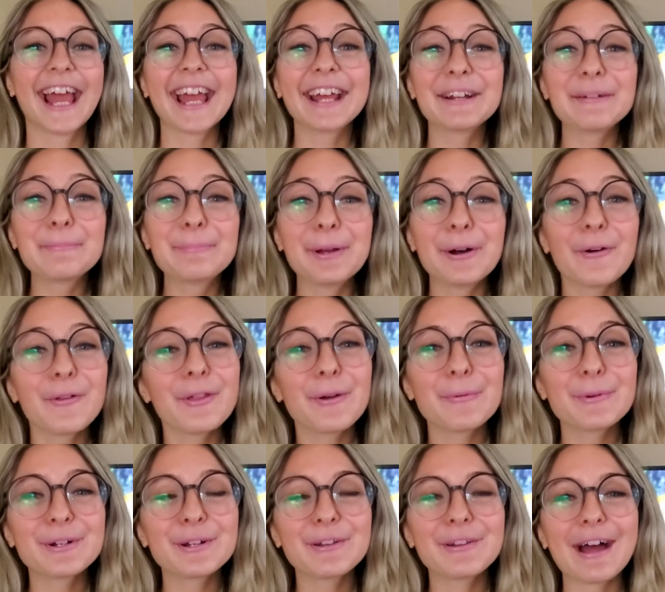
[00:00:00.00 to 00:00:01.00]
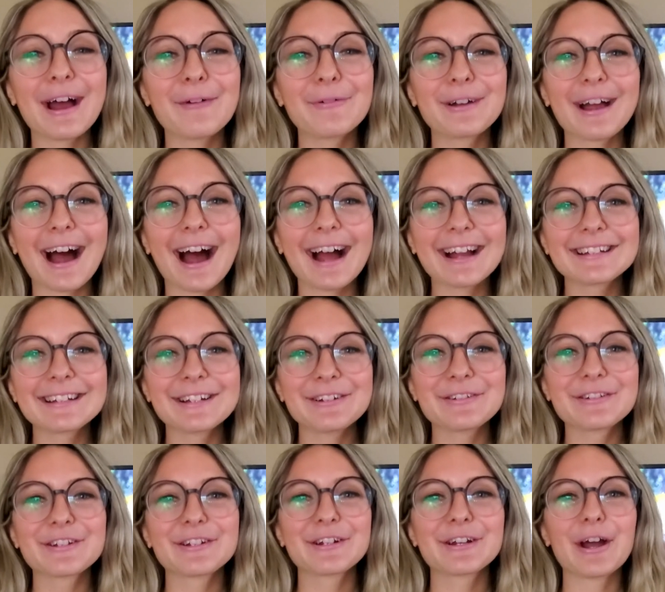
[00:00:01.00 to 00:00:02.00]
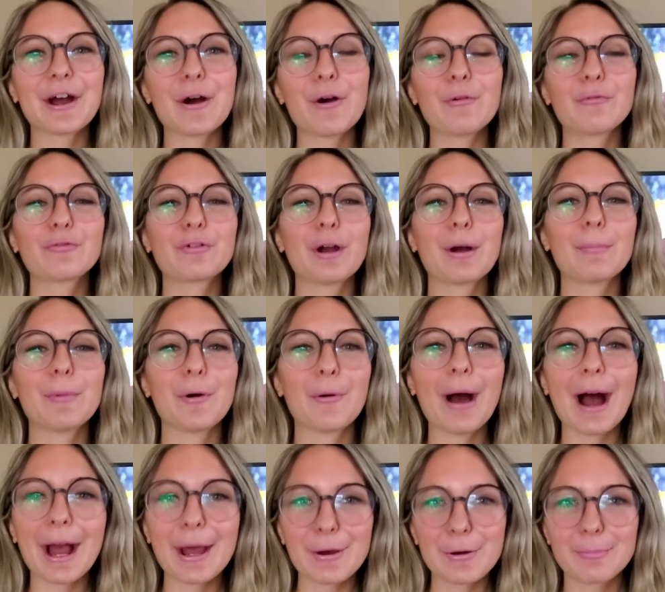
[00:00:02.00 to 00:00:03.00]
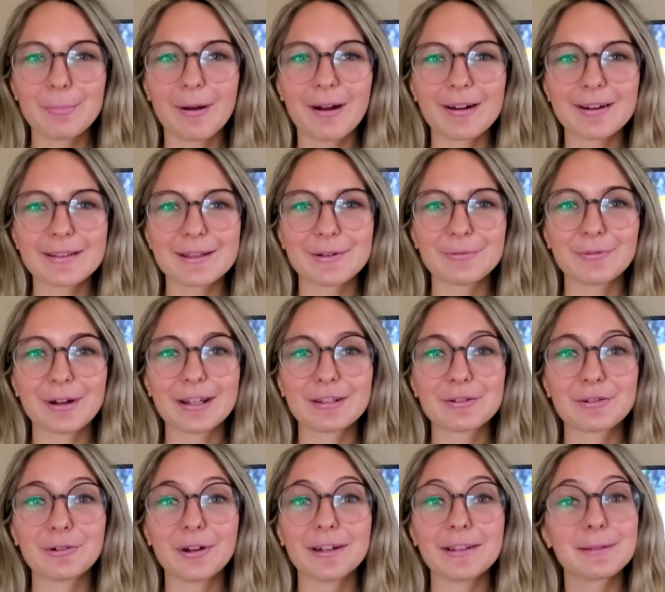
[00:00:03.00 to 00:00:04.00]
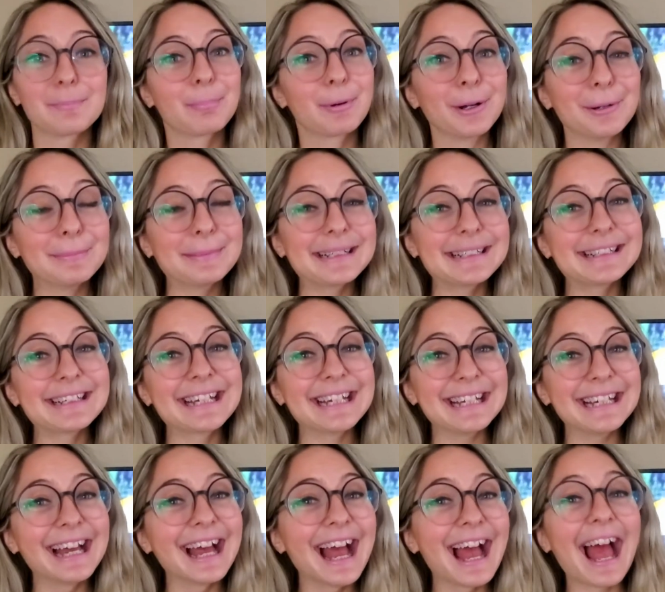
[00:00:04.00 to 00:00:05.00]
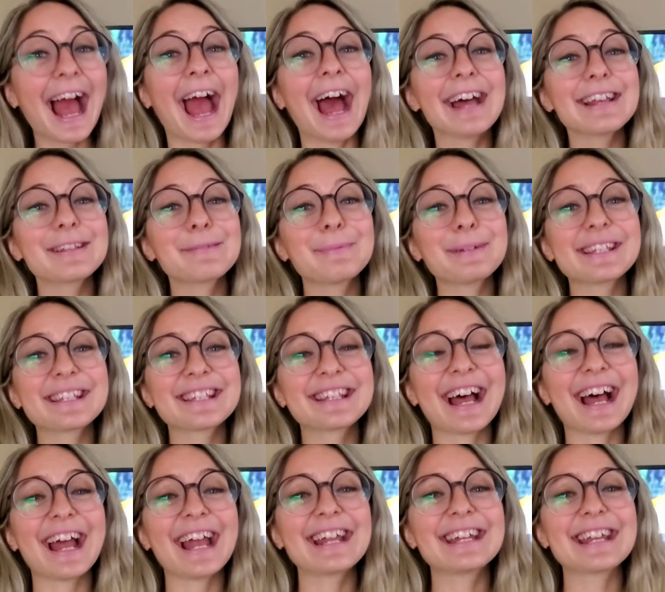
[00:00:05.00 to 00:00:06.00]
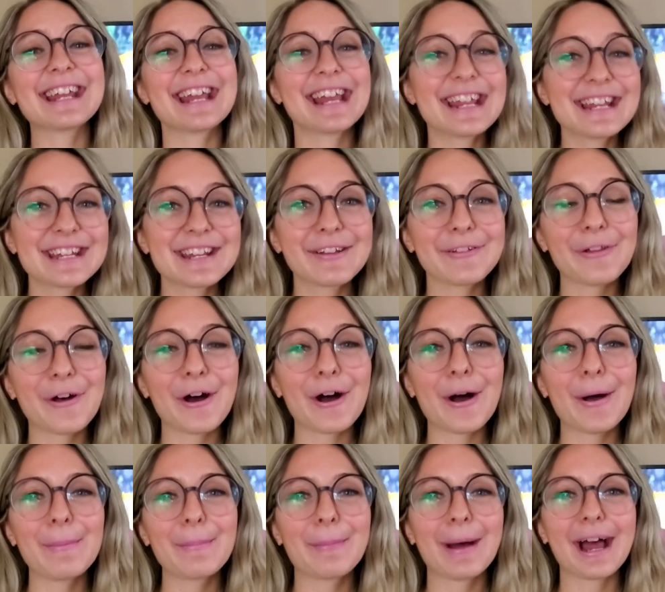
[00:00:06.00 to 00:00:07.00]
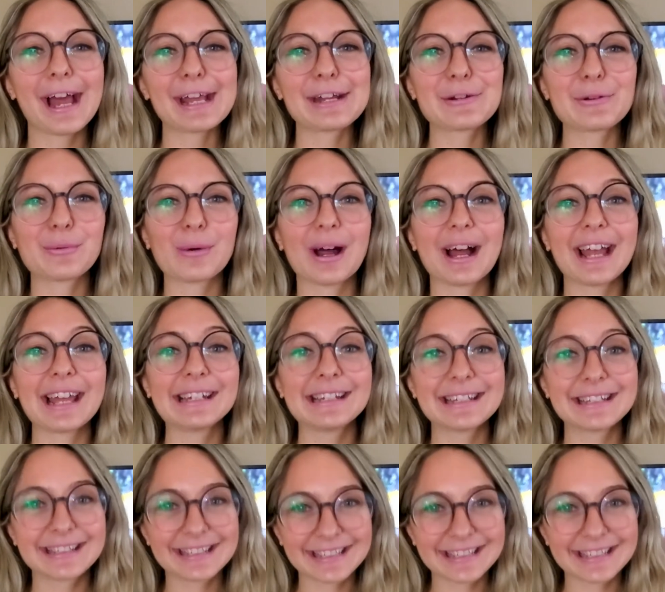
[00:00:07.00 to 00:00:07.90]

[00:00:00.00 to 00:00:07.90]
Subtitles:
And a bill that would allow cocktails to go from Ohio bars and restaurants permanently has been signed into law by DeWine